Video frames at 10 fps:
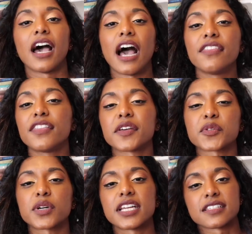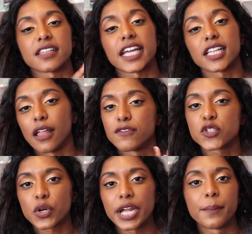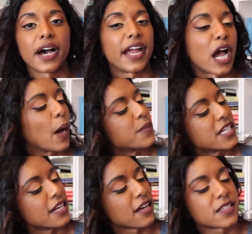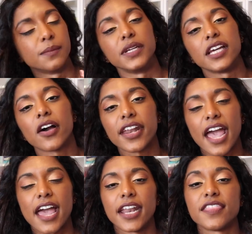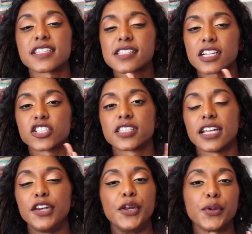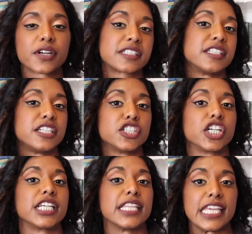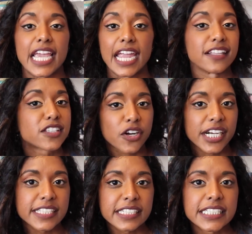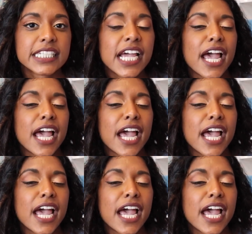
And then the other one is Like a Love Story by Abdi Nazmian, and this is actually set in New York City during the AIDS crisis,